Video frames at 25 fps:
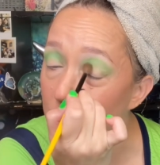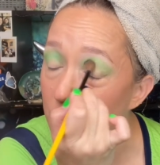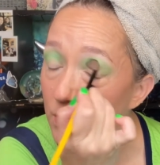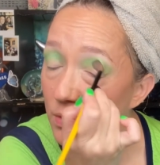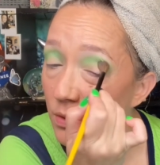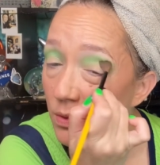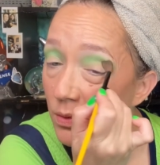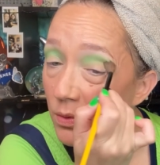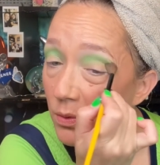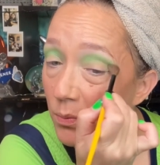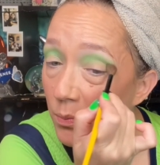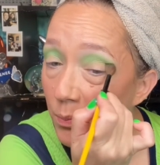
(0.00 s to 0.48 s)

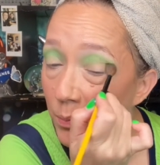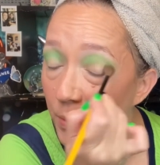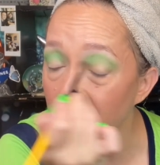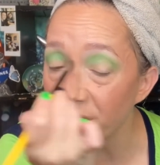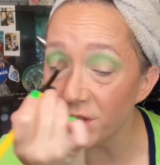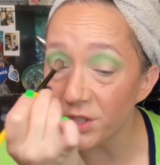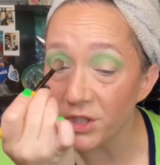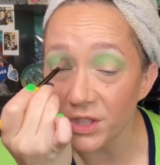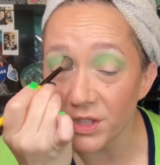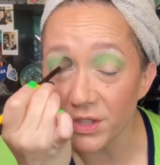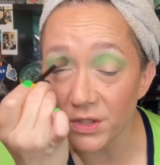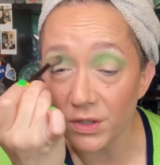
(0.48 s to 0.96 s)
So,
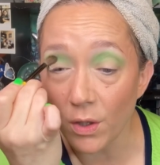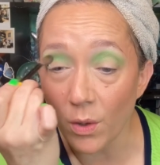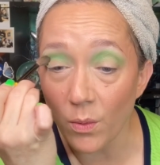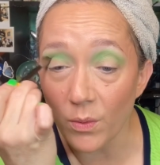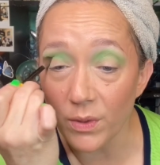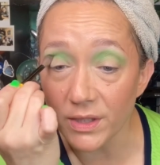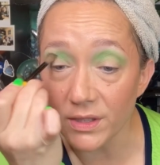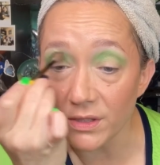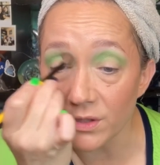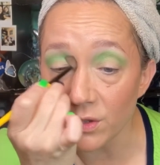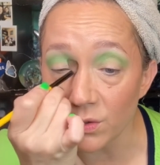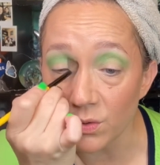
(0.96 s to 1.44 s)
but she's
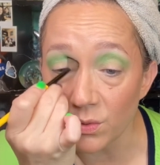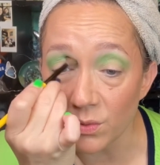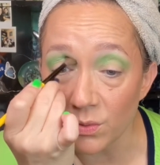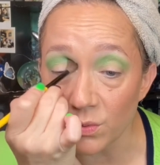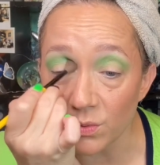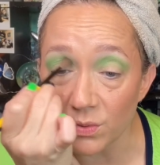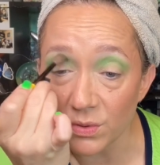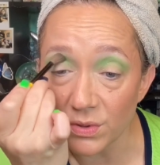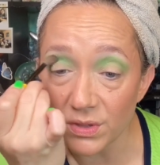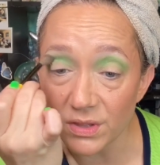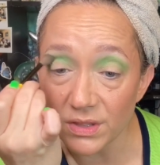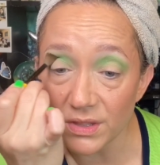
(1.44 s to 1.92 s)
going
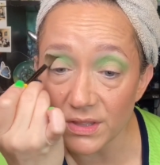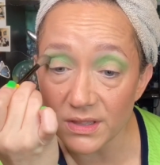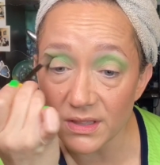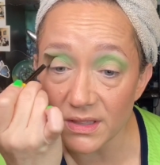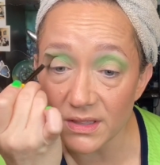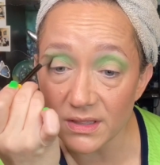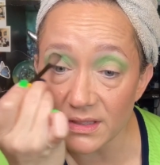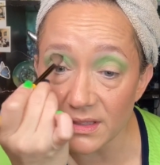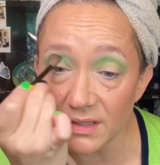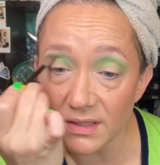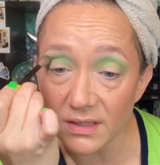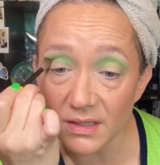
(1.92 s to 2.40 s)
to
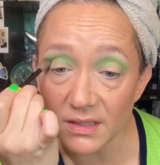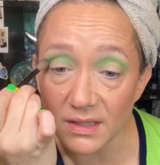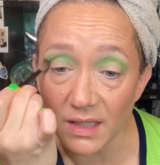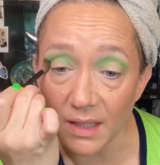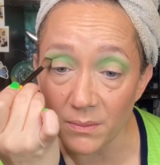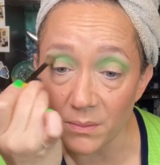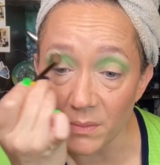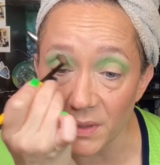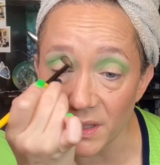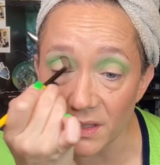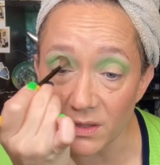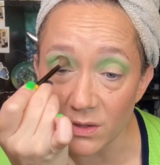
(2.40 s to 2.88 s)

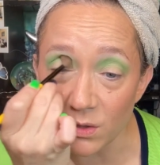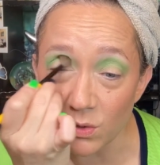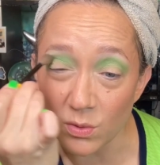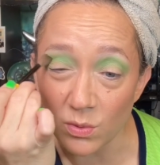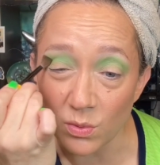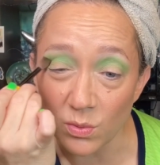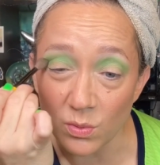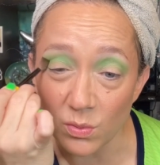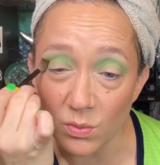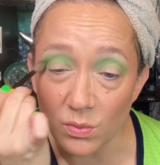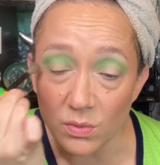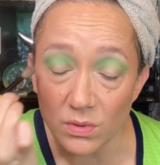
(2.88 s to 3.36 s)
send me
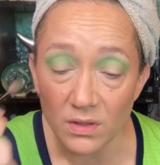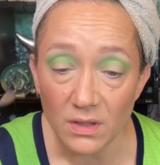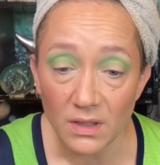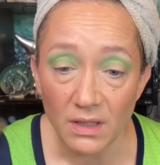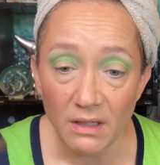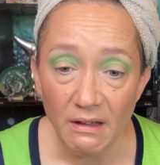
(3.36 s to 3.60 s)
to